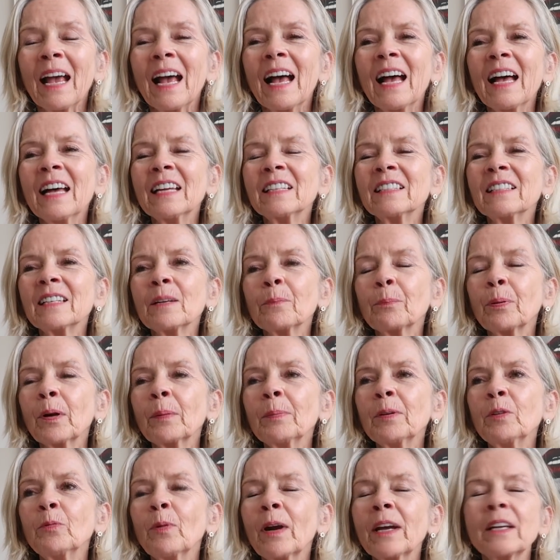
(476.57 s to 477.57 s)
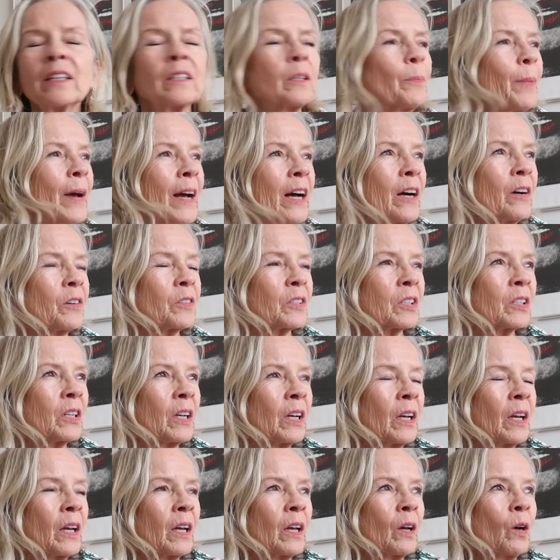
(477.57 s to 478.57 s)
and it probably rained about
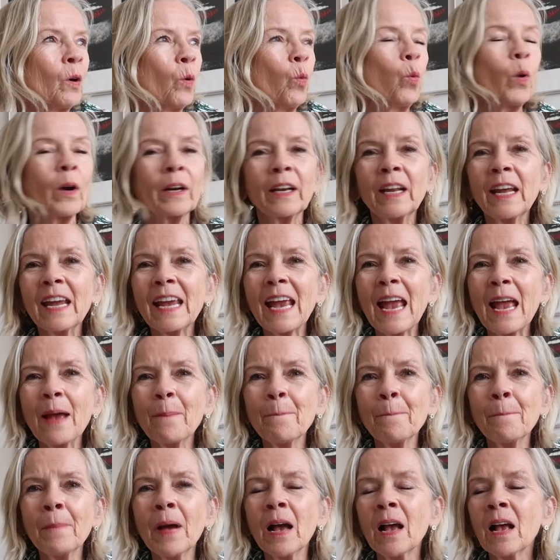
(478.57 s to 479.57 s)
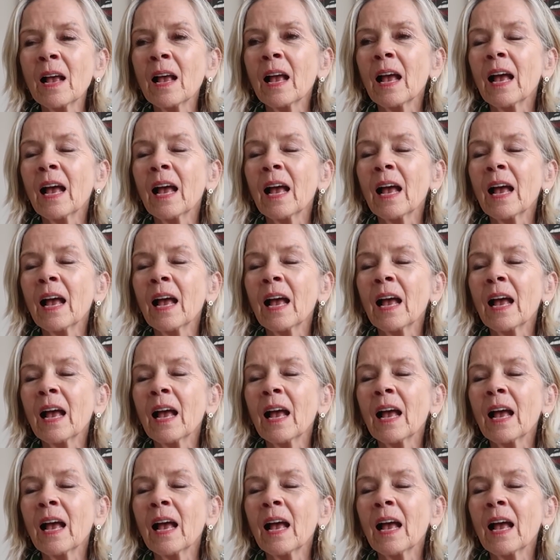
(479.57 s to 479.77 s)
1 a.m.